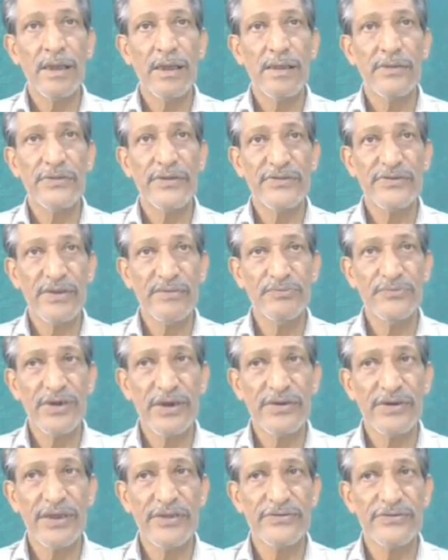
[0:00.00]
The
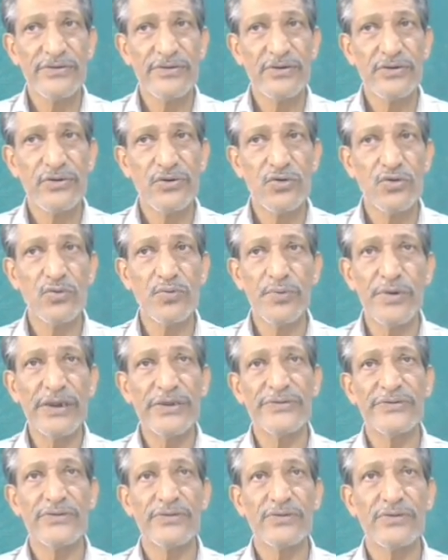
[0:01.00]
subject has two
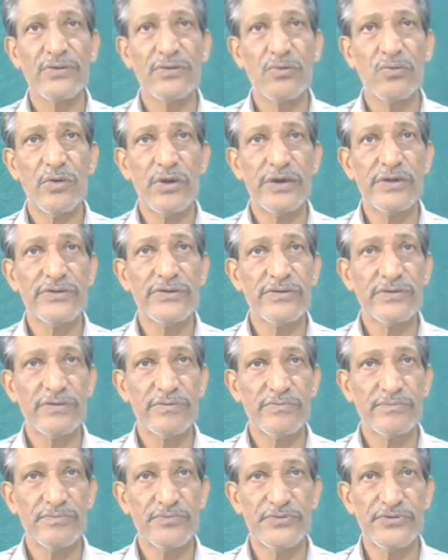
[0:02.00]
places. One is
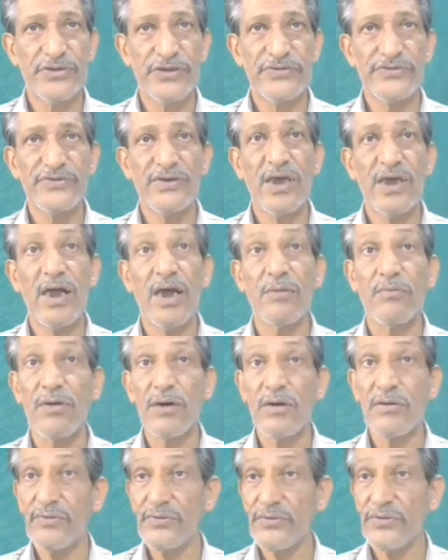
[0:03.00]
just
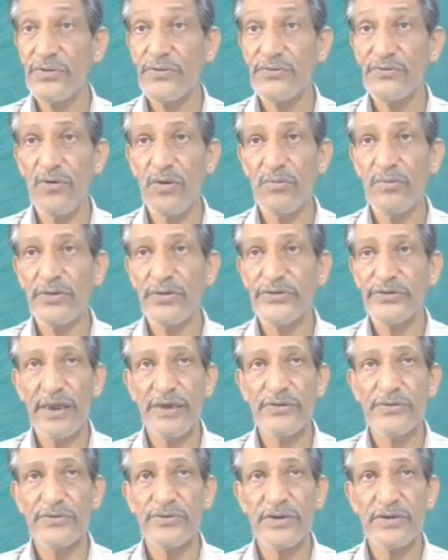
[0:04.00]
above the formal
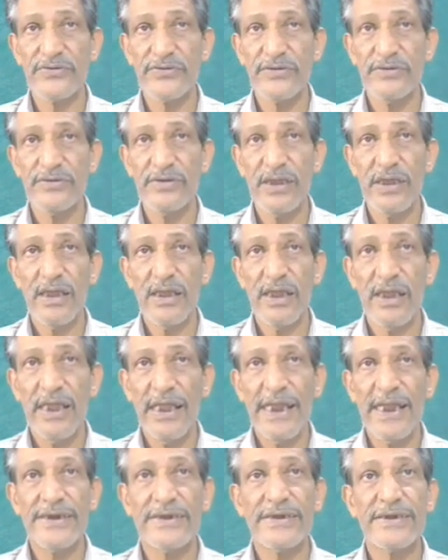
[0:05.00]
salutation,
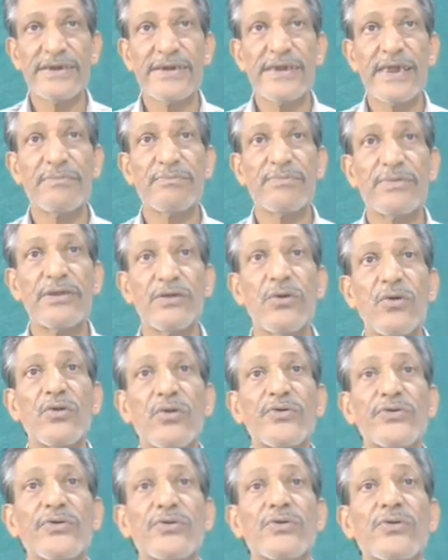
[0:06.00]
and it can be
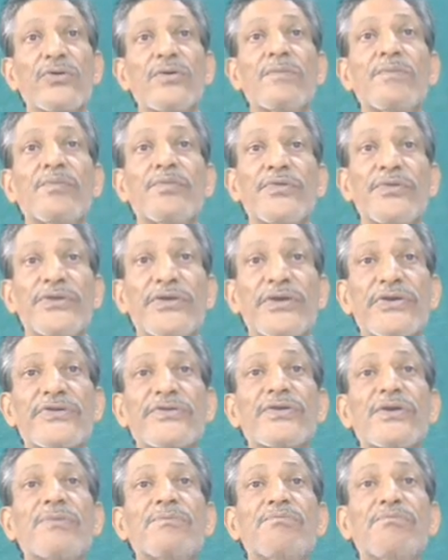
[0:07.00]
also
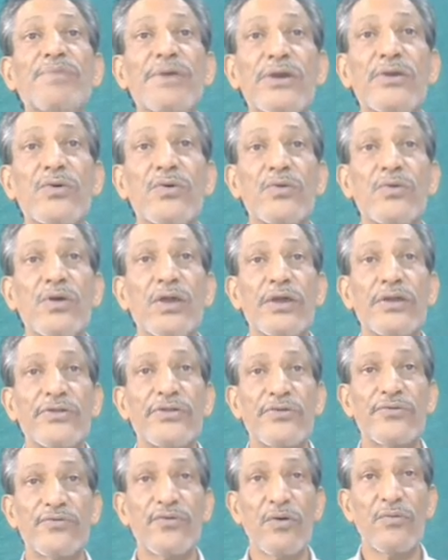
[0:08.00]
just below
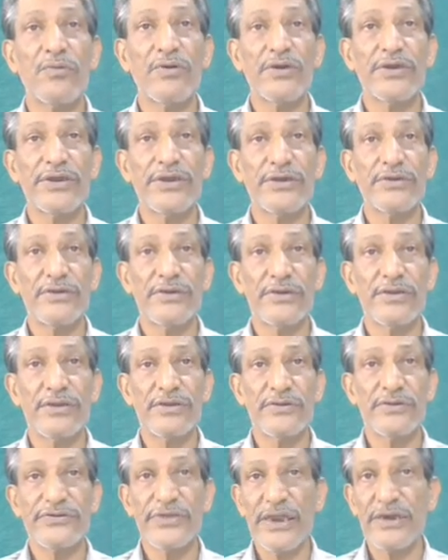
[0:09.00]
the formal
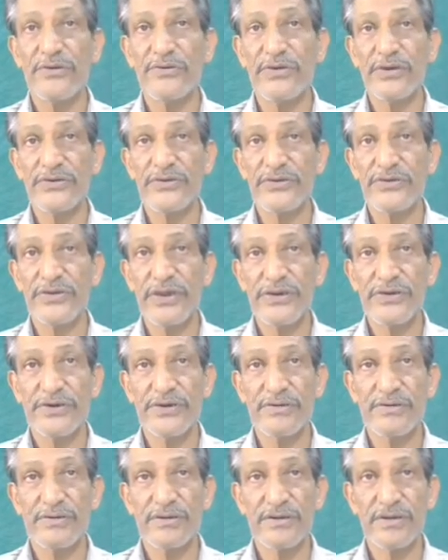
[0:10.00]
salutation, that
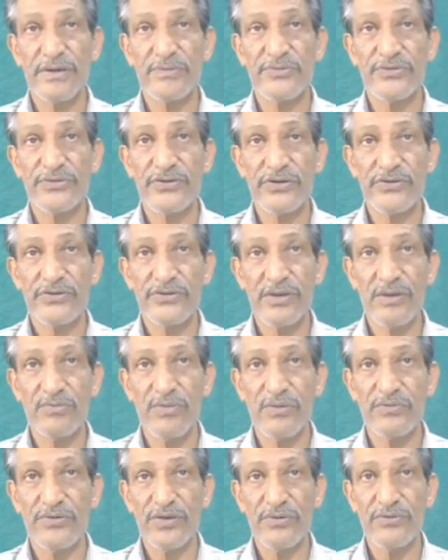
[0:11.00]
it comes just
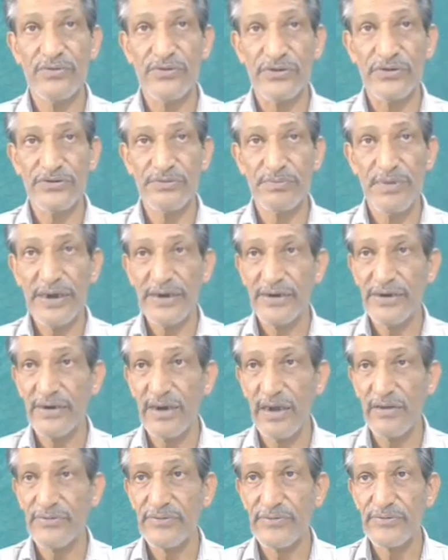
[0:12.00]
above the first
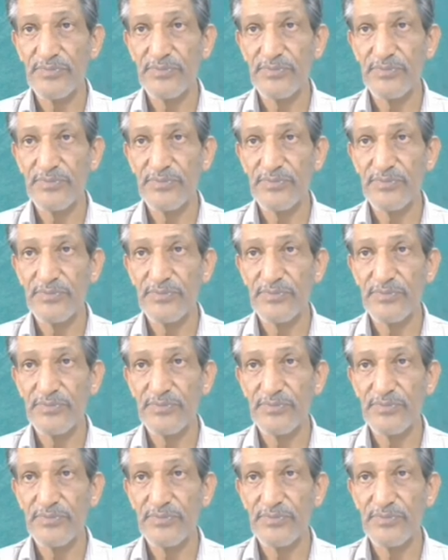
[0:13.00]
paragraph.